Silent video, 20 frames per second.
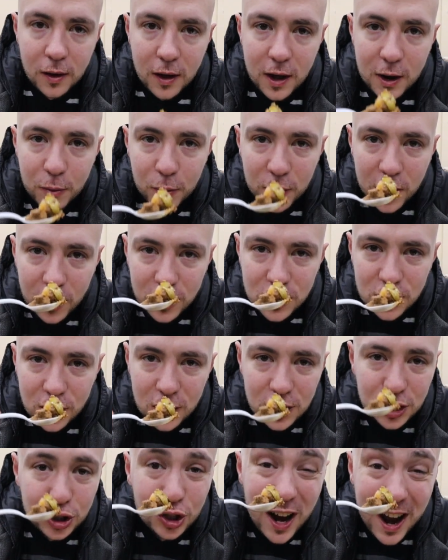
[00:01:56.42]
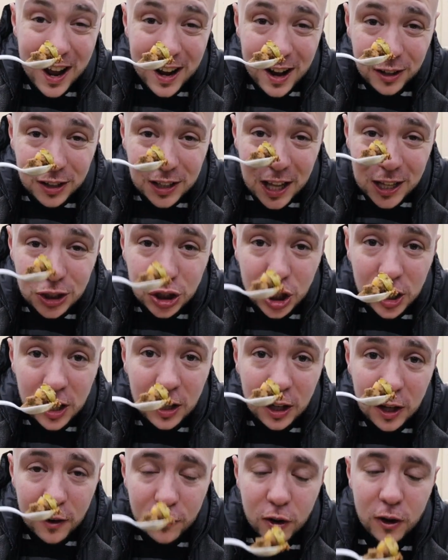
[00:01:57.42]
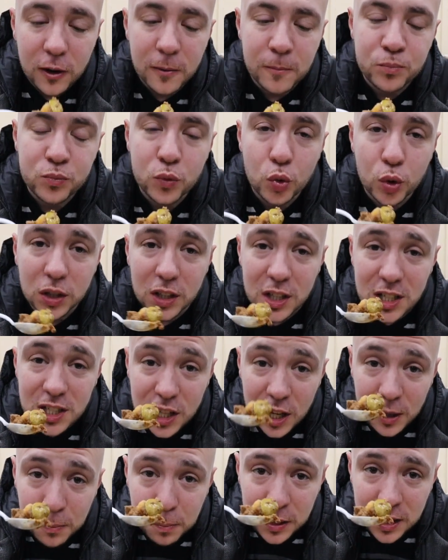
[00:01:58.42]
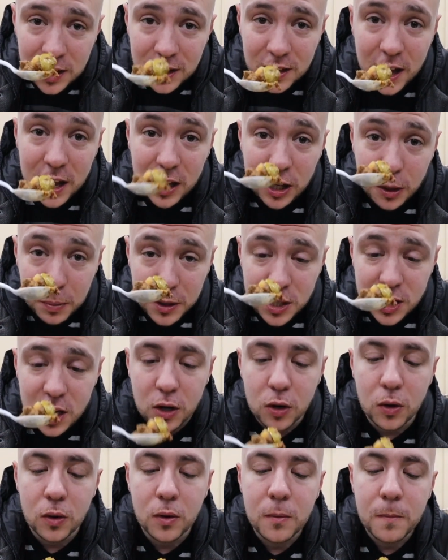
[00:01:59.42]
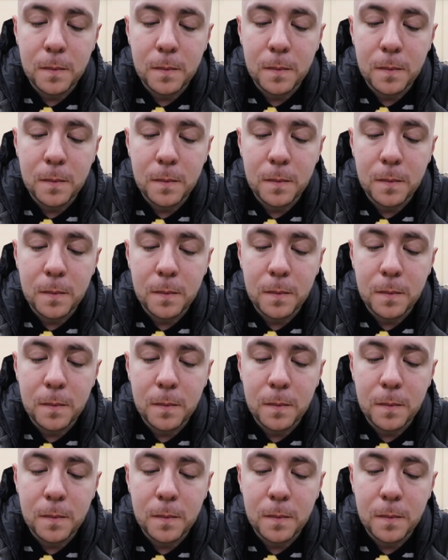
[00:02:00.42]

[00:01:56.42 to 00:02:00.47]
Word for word: And we also, let's try out that chicken liver with the stink bean and the potato.